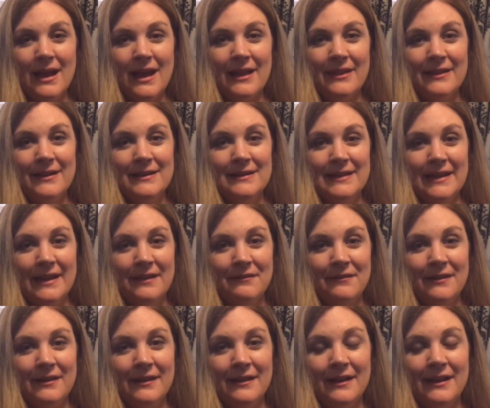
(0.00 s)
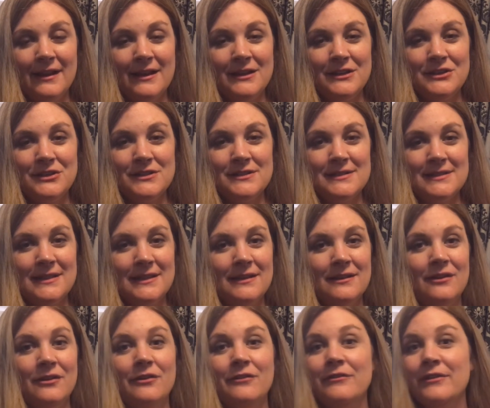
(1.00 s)
I think David and I just need to
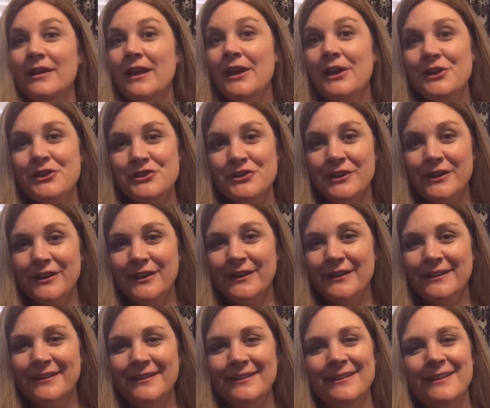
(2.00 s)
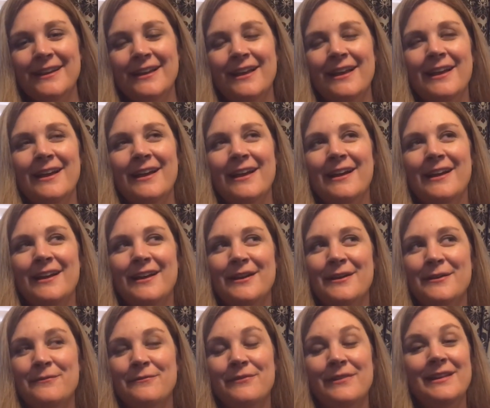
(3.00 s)
go on vacation.
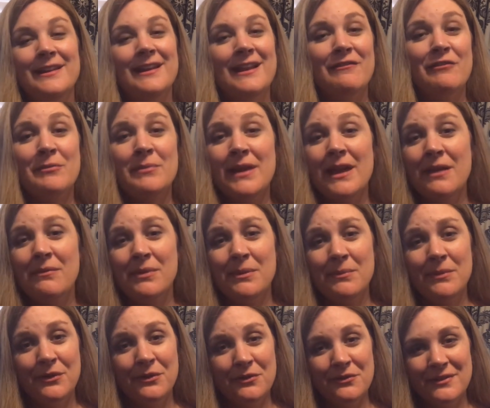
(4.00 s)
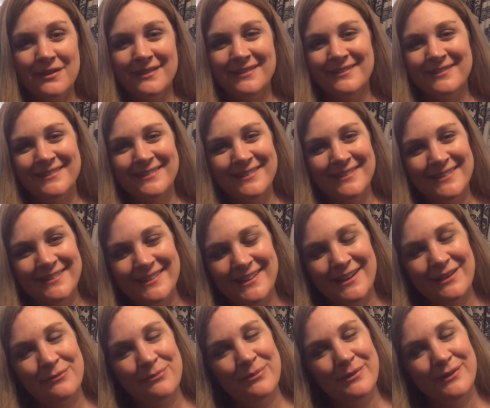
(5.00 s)
We need to have a baby moon.
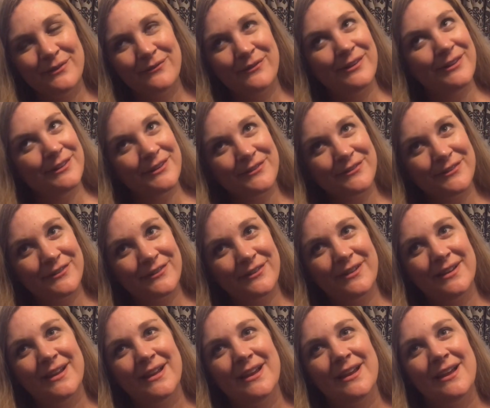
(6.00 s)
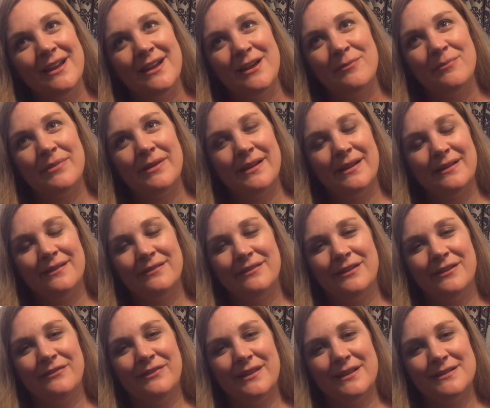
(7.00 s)
That'd be wonderful. But I don't
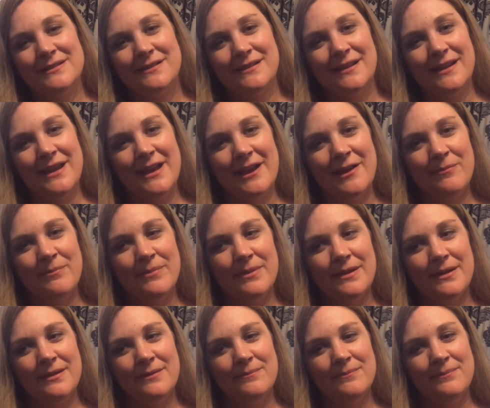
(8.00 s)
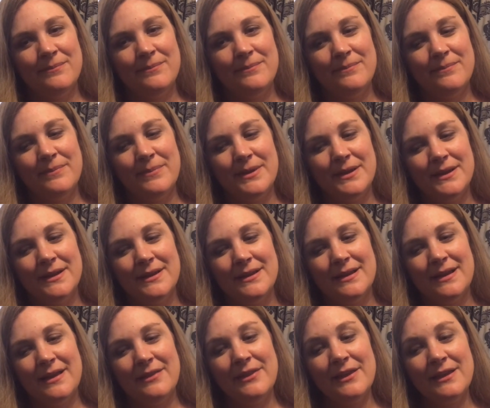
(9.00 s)
know if that's going to happen. But
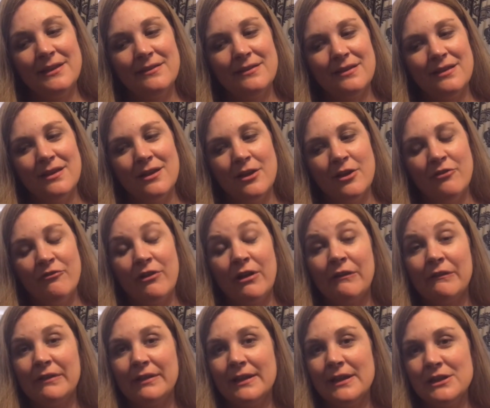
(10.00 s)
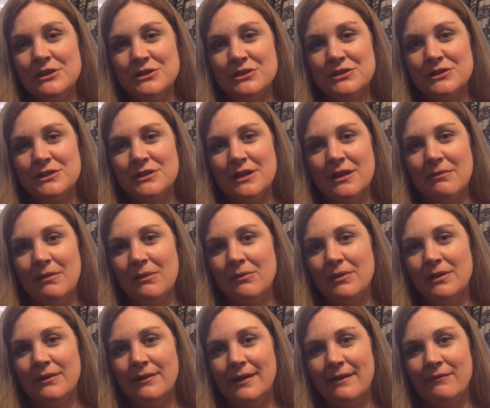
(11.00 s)
I think for our relationship, I mean,
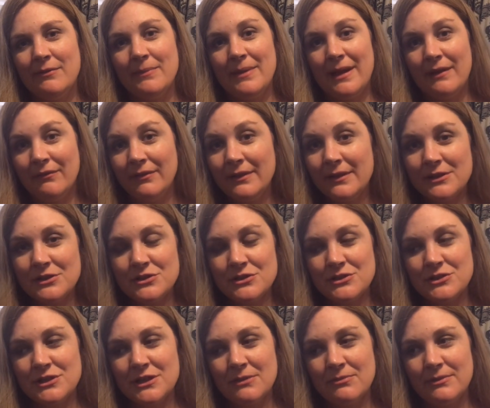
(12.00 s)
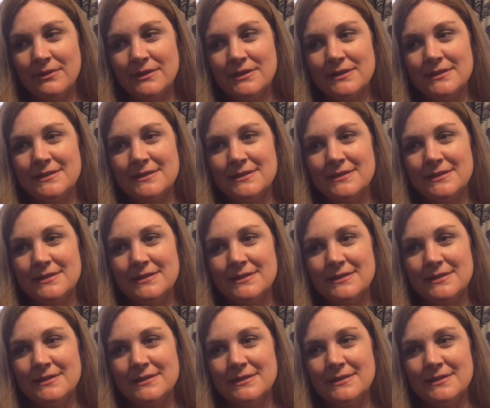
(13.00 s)
we don't have a bad relationship.